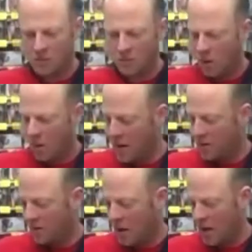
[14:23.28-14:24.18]

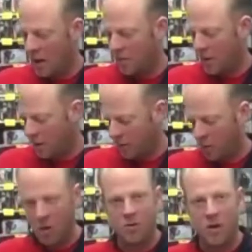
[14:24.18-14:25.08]
Amazing lineup. Another
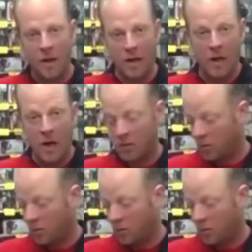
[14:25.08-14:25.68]
question I get, guys,